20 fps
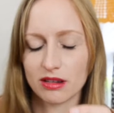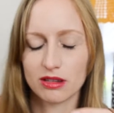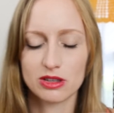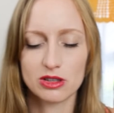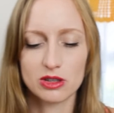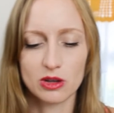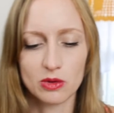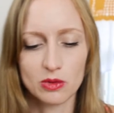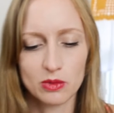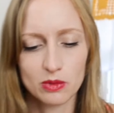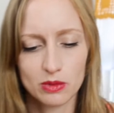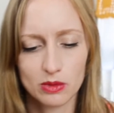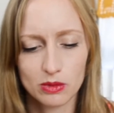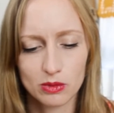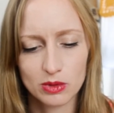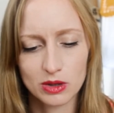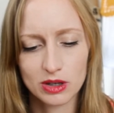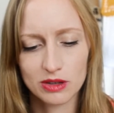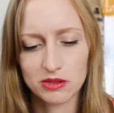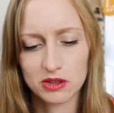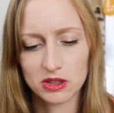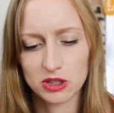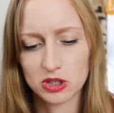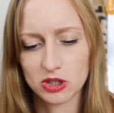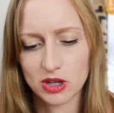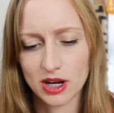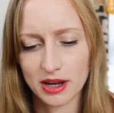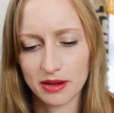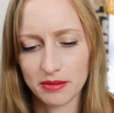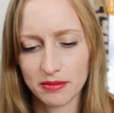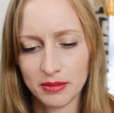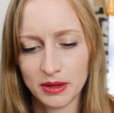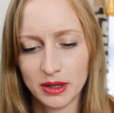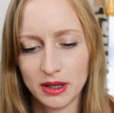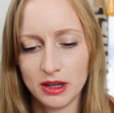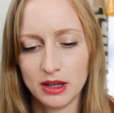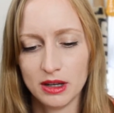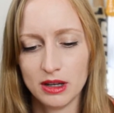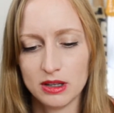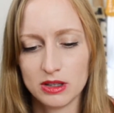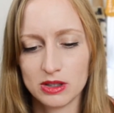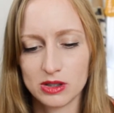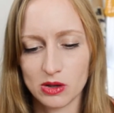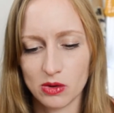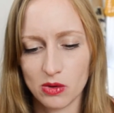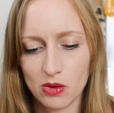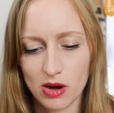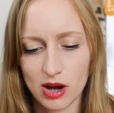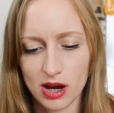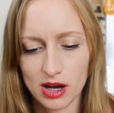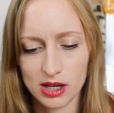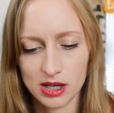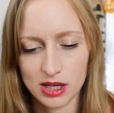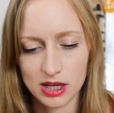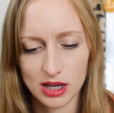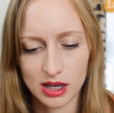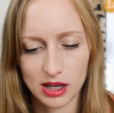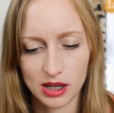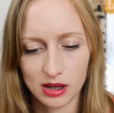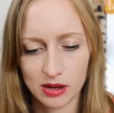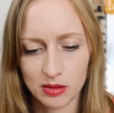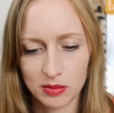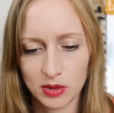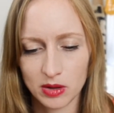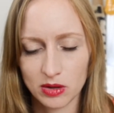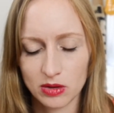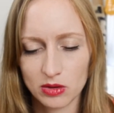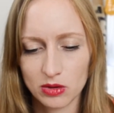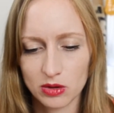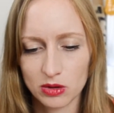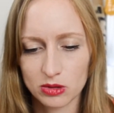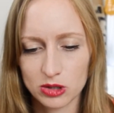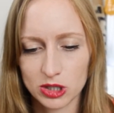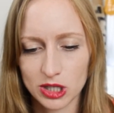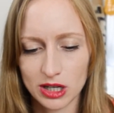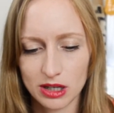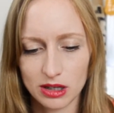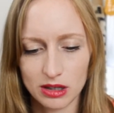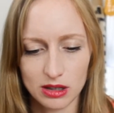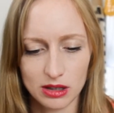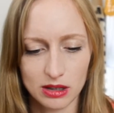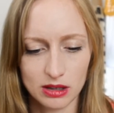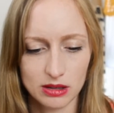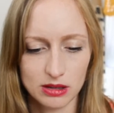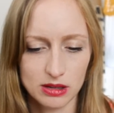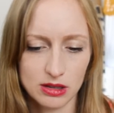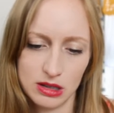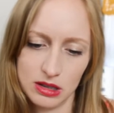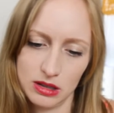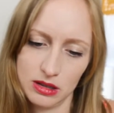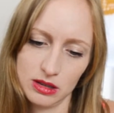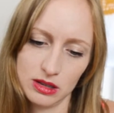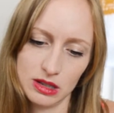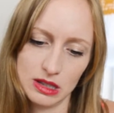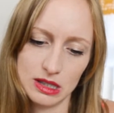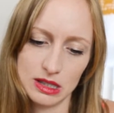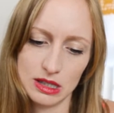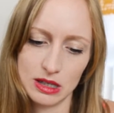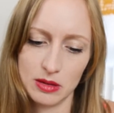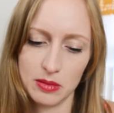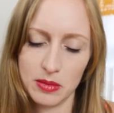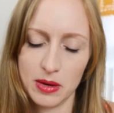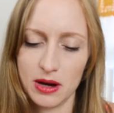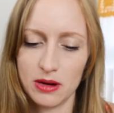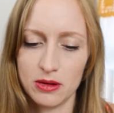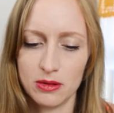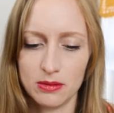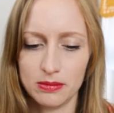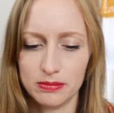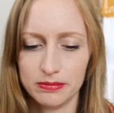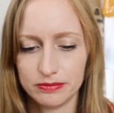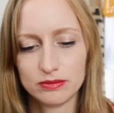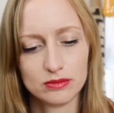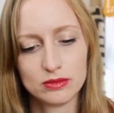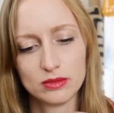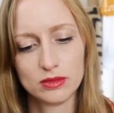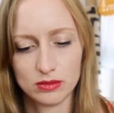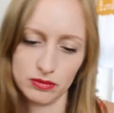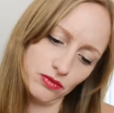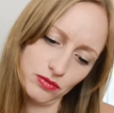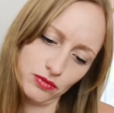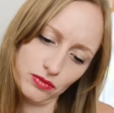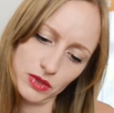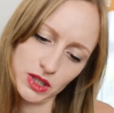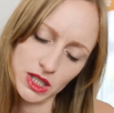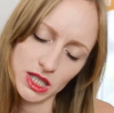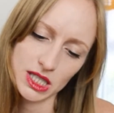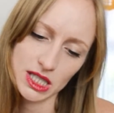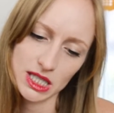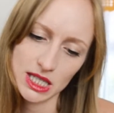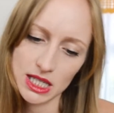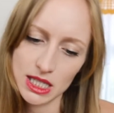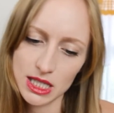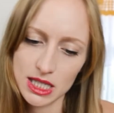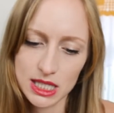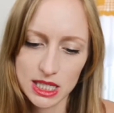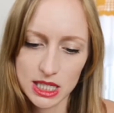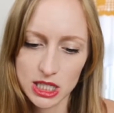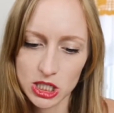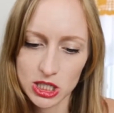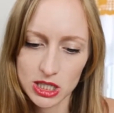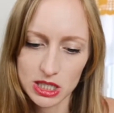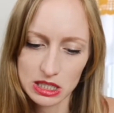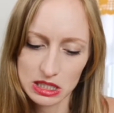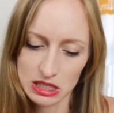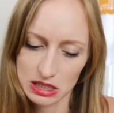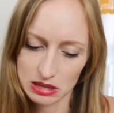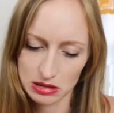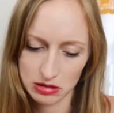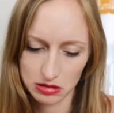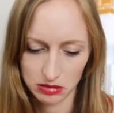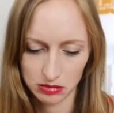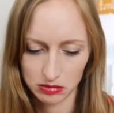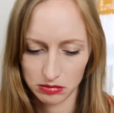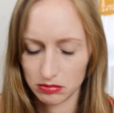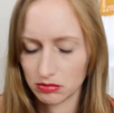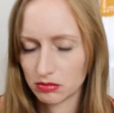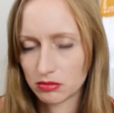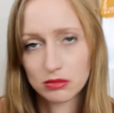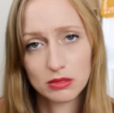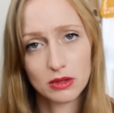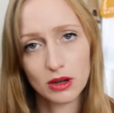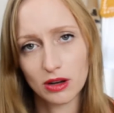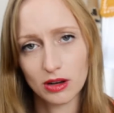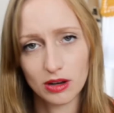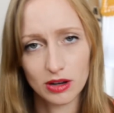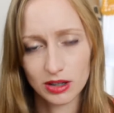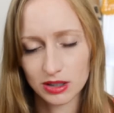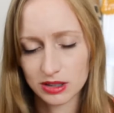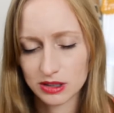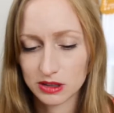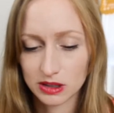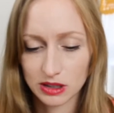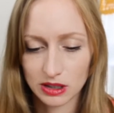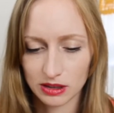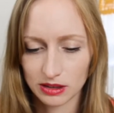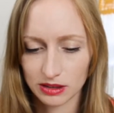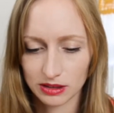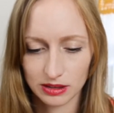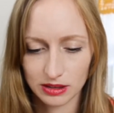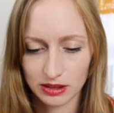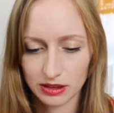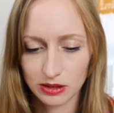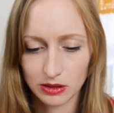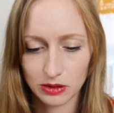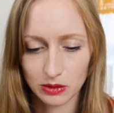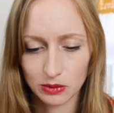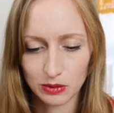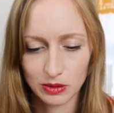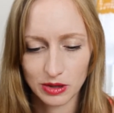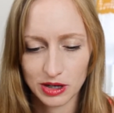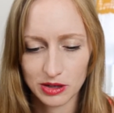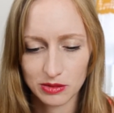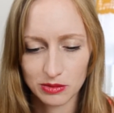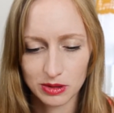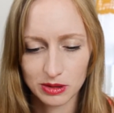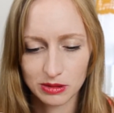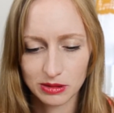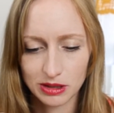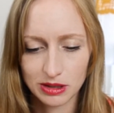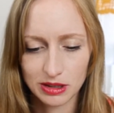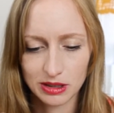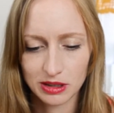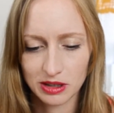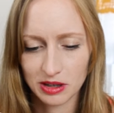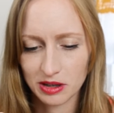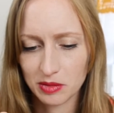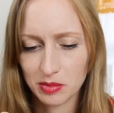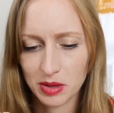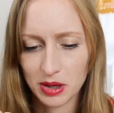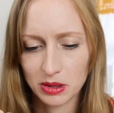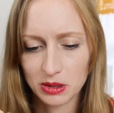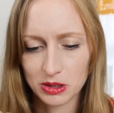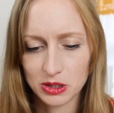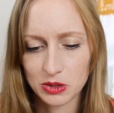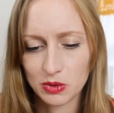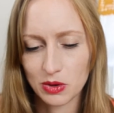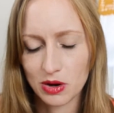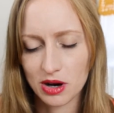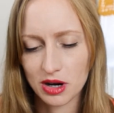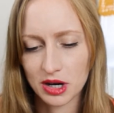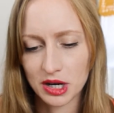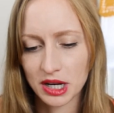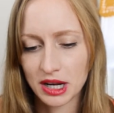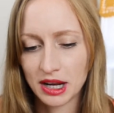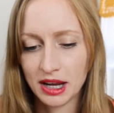So we'll give it a try. So I am crocheting, let's see, about 16 stitches. Honestly, you know, not really thinking about it too hard.